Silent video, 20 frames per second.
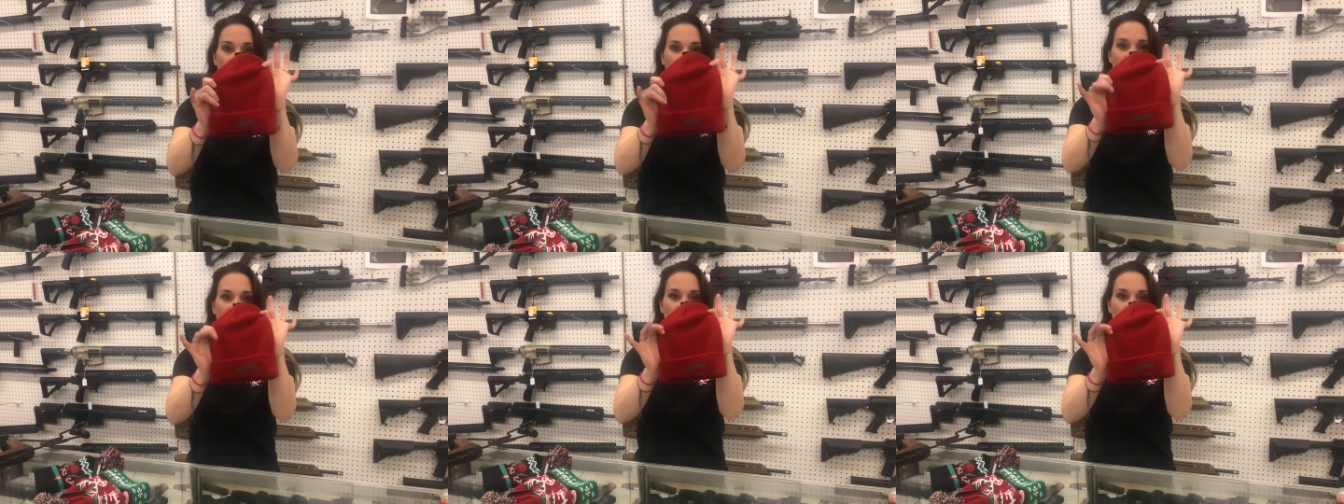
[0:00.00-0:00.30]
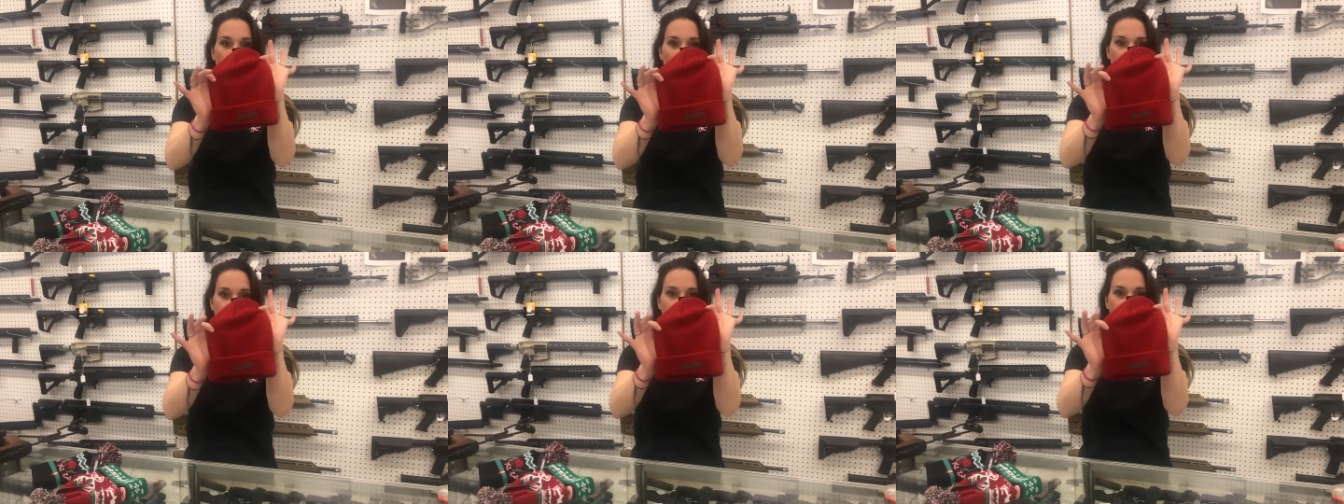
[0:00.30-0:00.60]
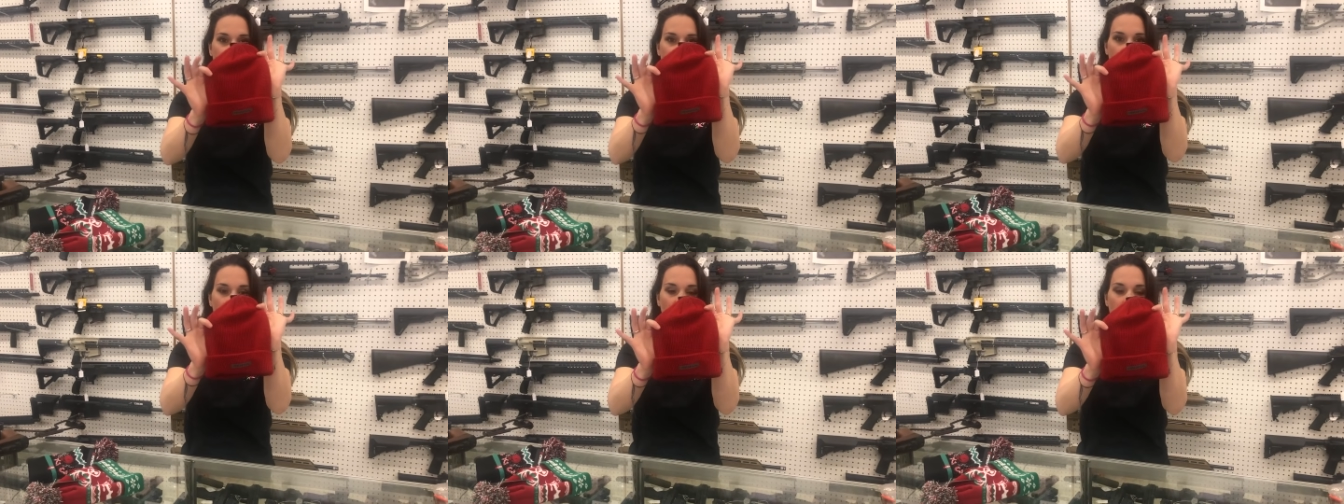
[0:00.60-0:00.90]
It's
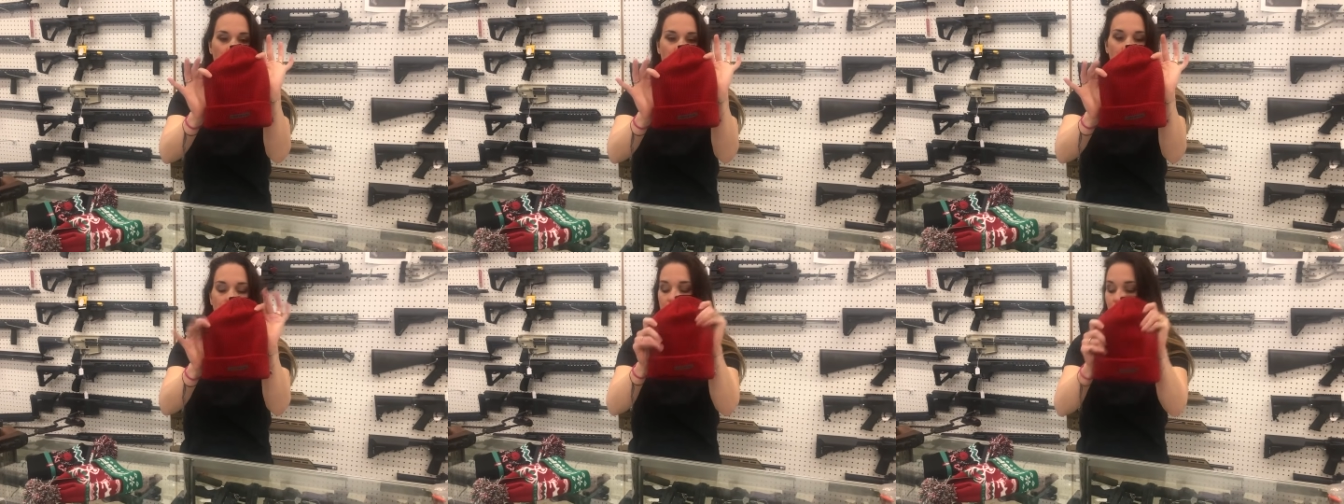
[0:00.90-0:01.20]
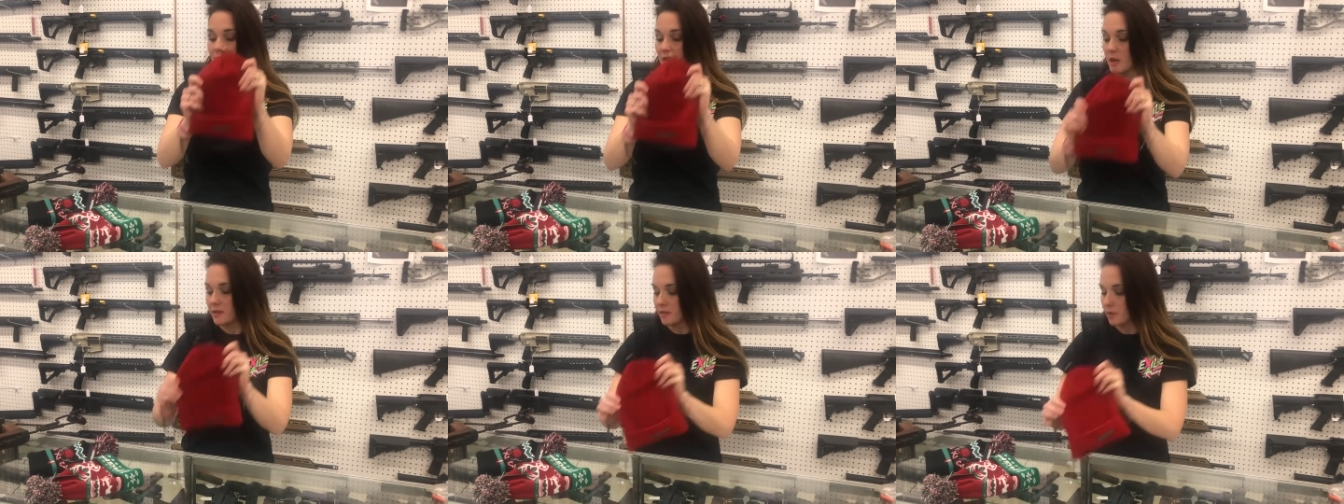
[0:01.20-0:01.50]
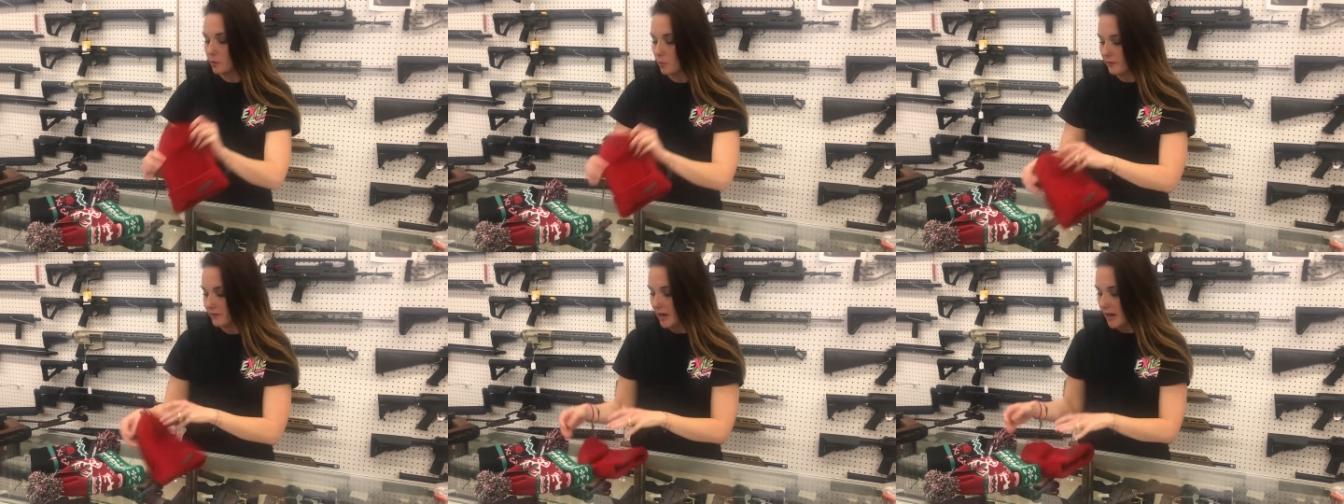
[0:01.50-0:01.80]
gorgeous. Love it.
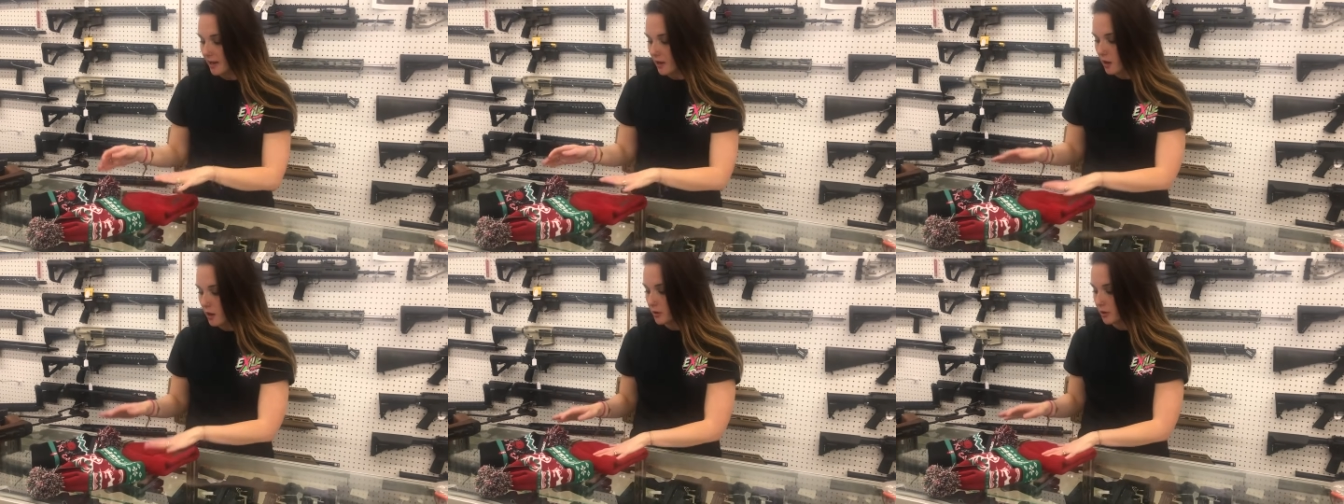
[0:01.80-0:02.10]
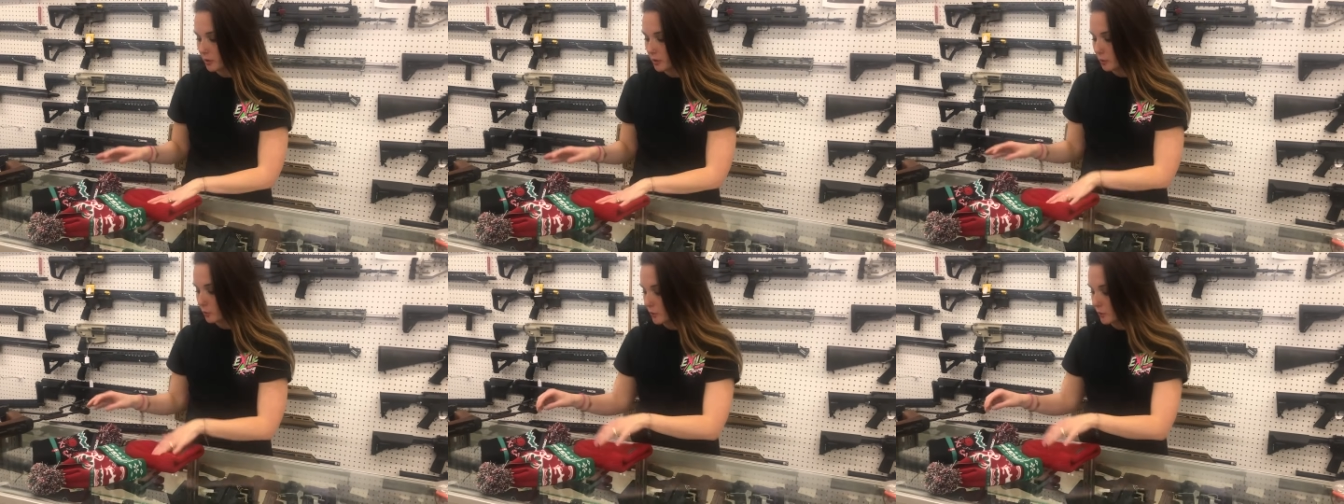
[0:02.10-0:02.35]
So we've got all the little